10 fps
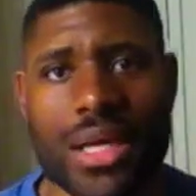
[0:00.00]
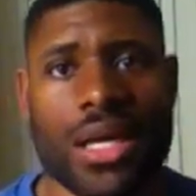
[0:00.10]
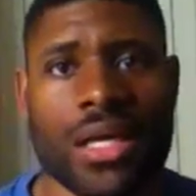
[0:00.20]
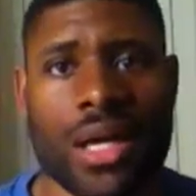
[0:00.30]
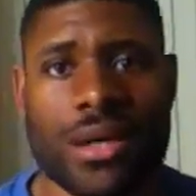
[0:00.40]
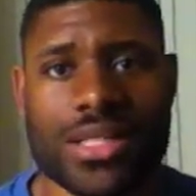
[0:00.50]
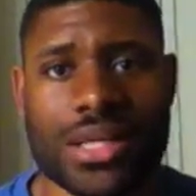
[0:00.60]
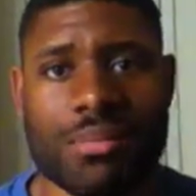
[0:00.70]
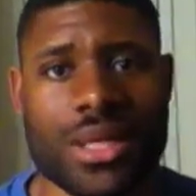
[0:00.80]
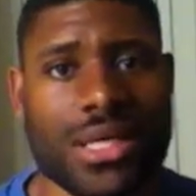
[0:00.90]
Encourage
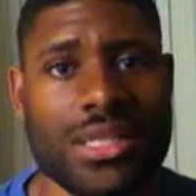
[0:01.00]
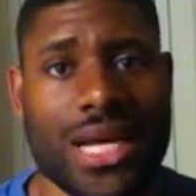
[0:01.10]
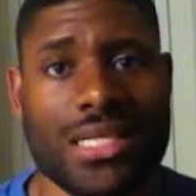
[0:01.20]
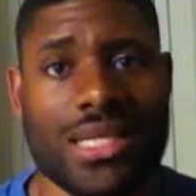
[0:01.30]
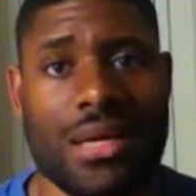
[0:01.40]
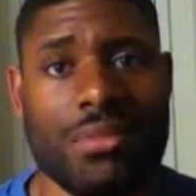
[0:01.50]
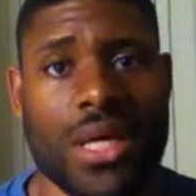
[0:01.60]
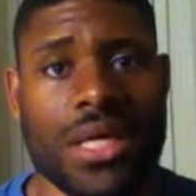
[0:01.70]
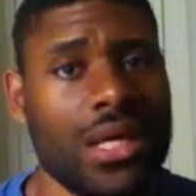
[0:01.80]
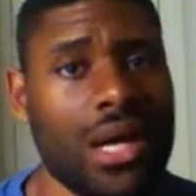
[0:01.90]
them, because that same
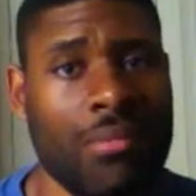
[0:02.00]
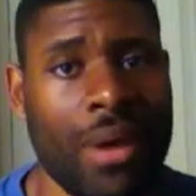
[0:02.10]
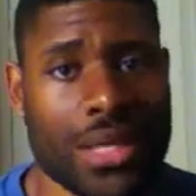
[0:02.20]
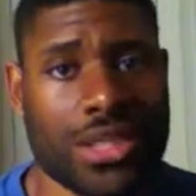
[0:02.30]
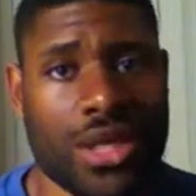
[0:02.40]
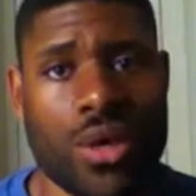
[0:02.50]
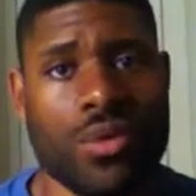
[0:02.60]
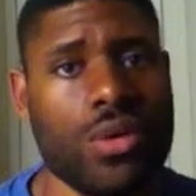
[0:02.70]
thing can come back to you.